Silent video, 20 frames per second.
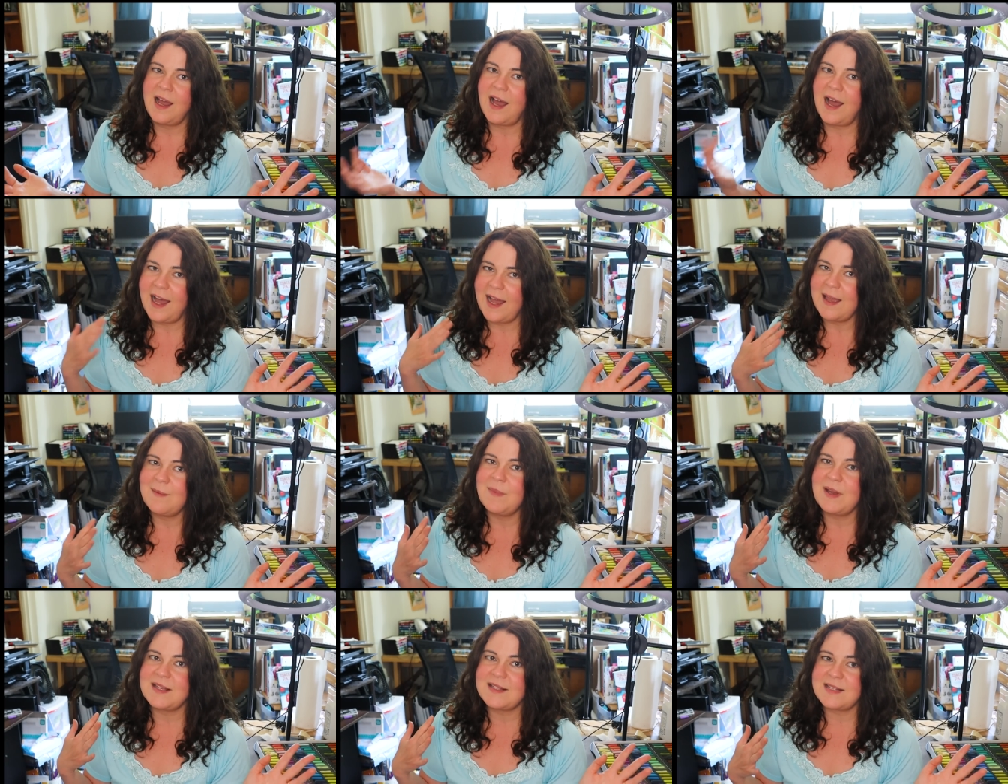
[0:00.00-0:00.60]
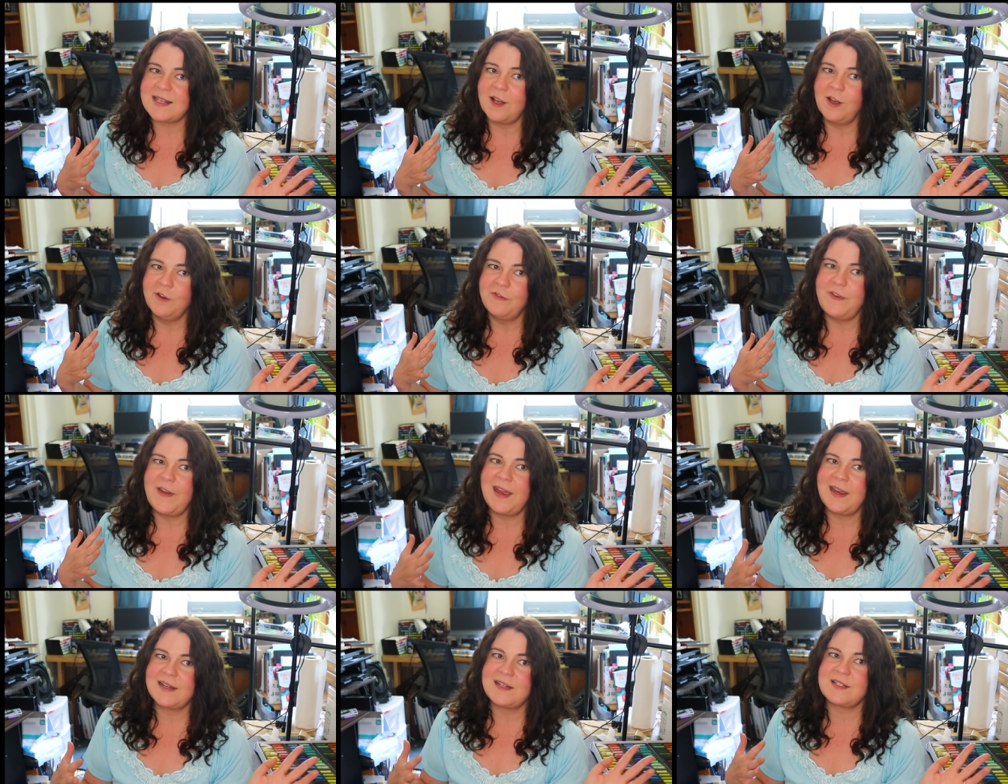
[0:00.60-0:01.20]
I
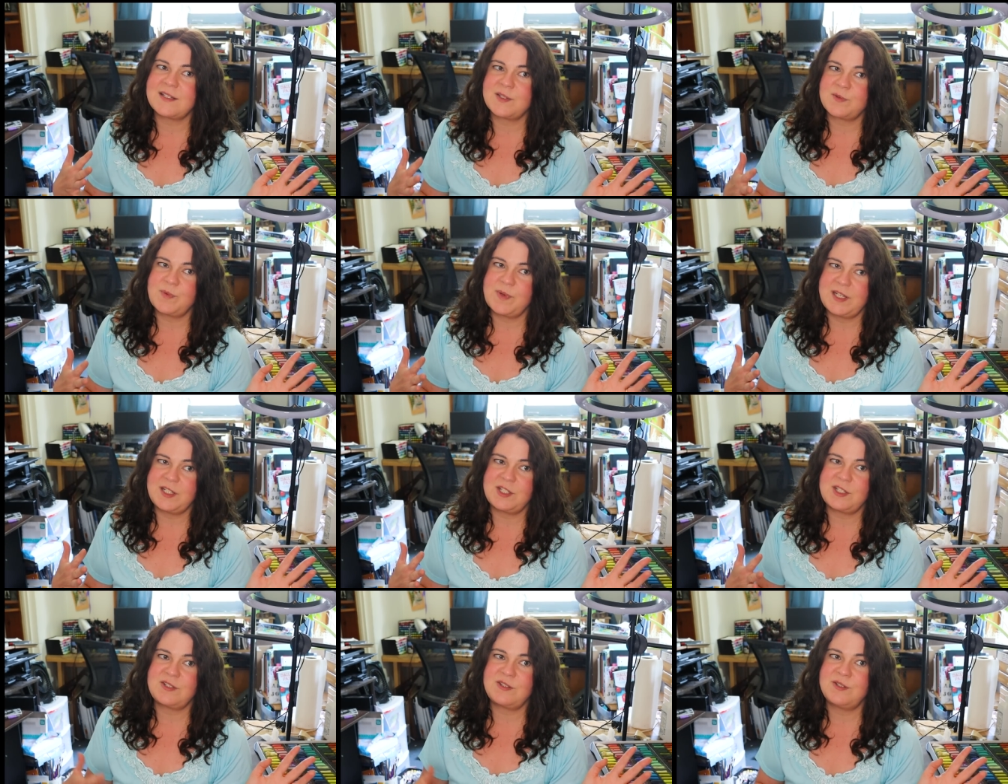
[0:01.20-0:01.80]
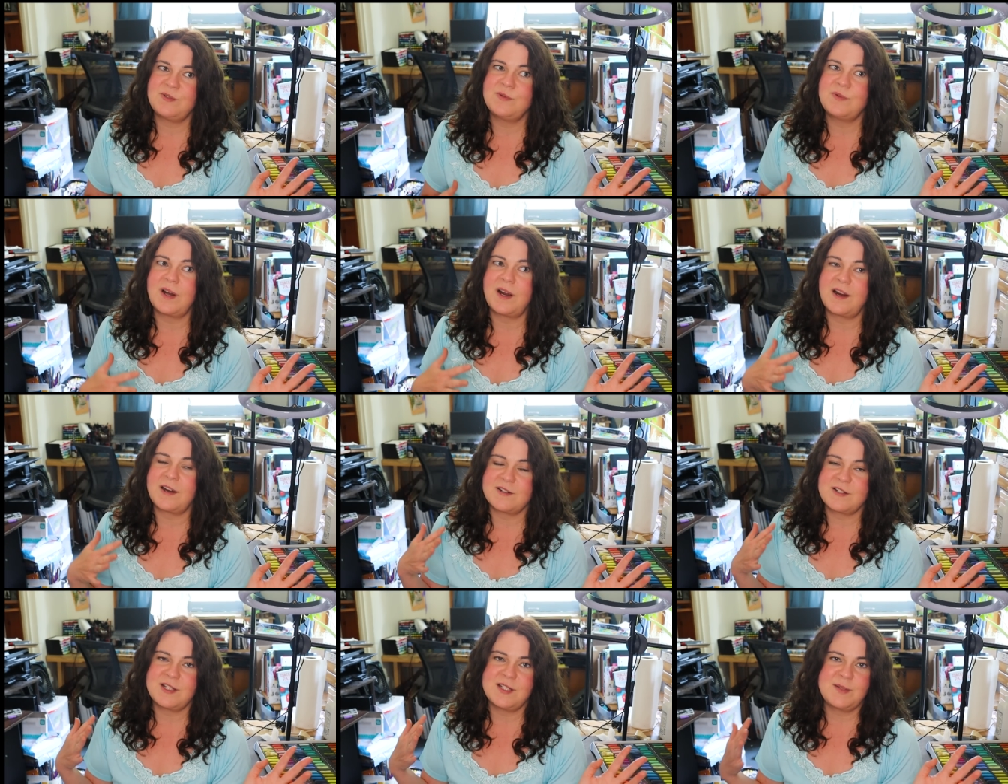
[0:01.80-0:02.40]
myself had to switch to
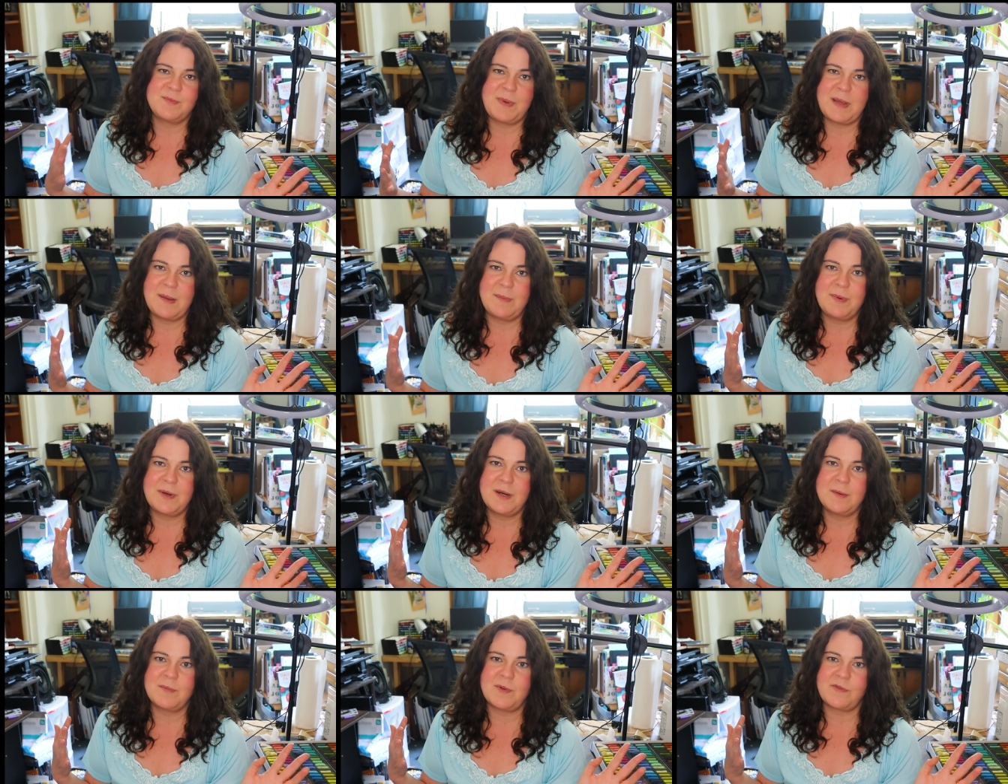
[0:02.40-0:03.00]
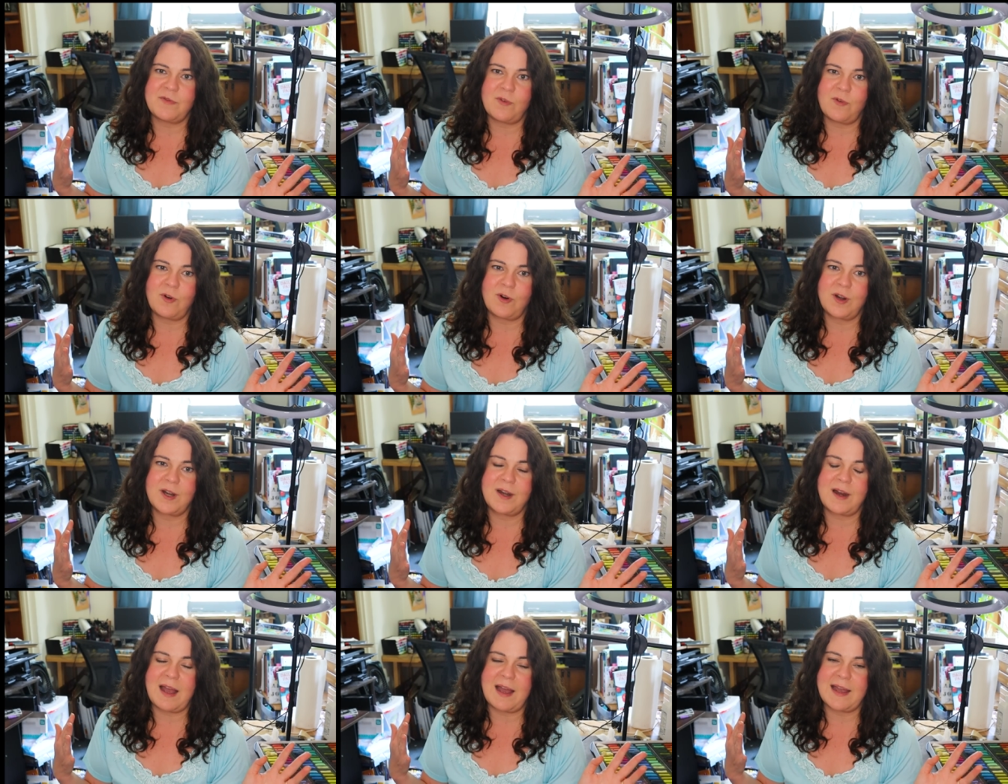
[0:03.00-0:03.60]
Arches paper
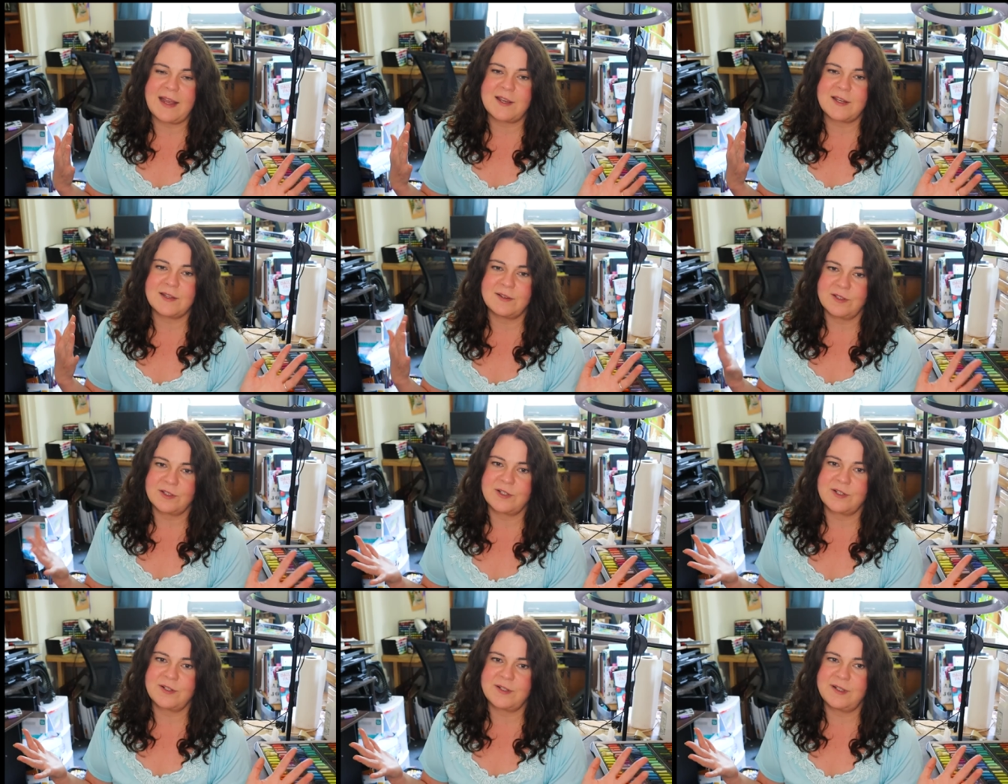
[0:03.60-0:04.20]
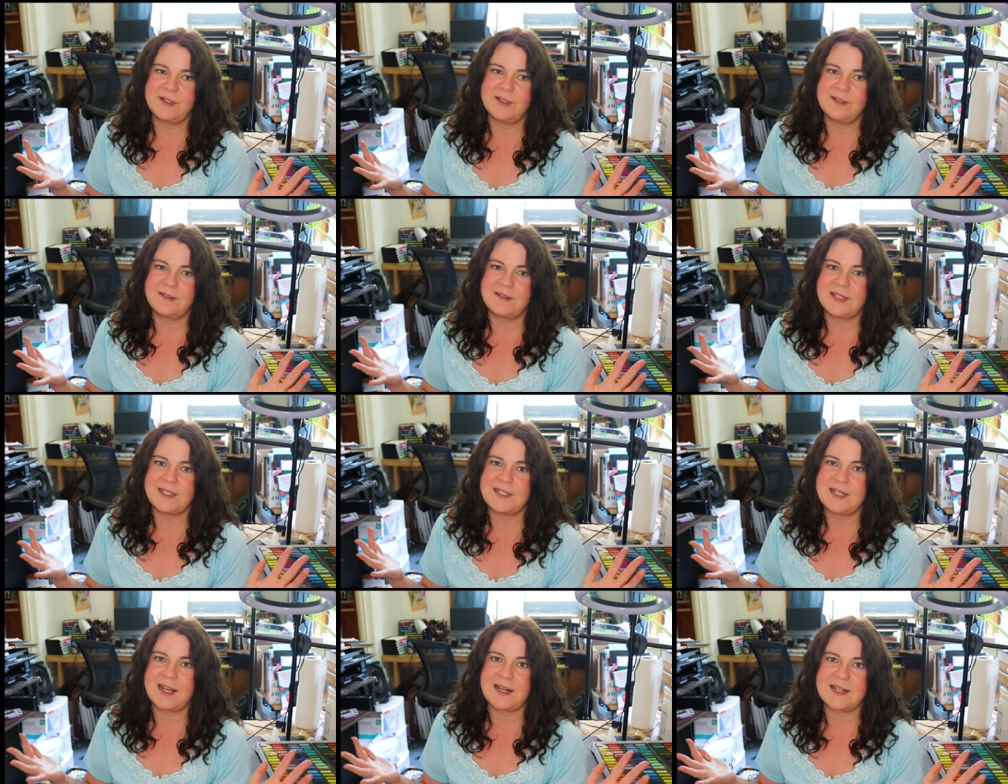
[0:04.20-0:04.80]
before I could learn
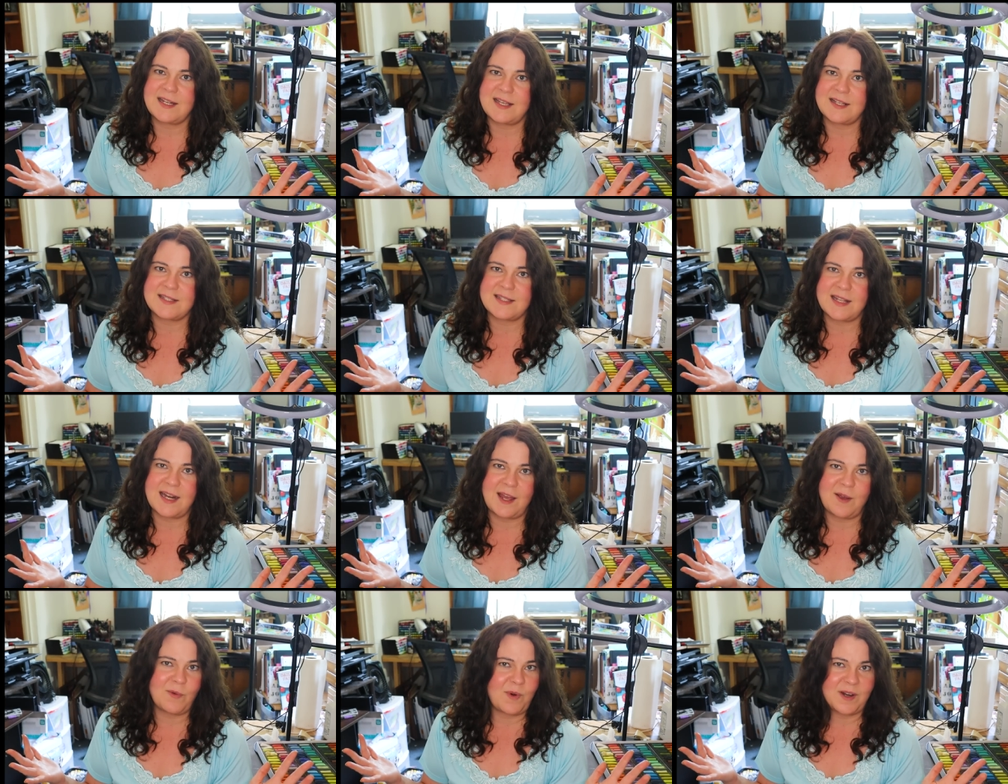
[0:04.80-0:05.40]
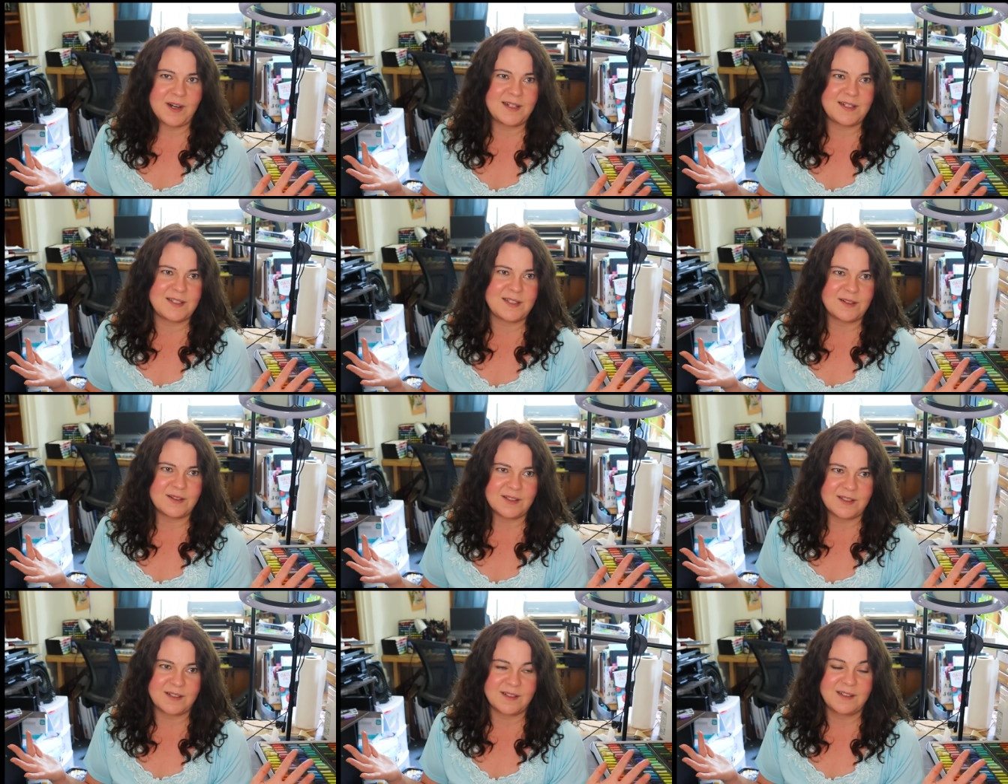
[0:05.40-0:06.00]
the techniques that I wanted
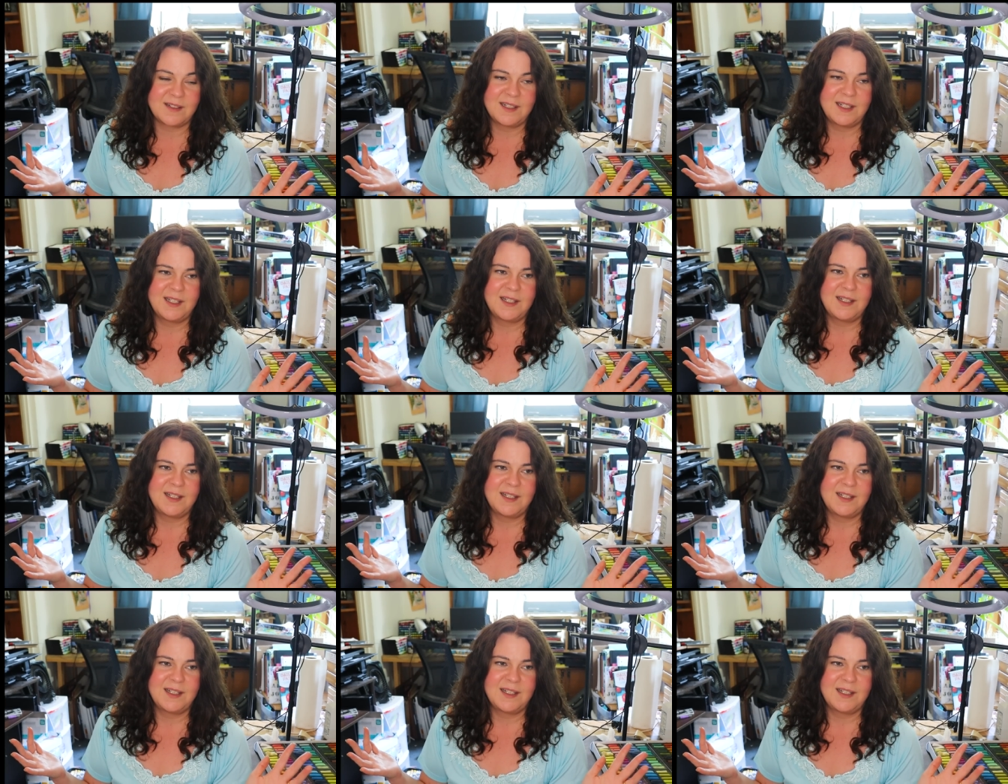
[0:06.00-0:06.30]
to learn.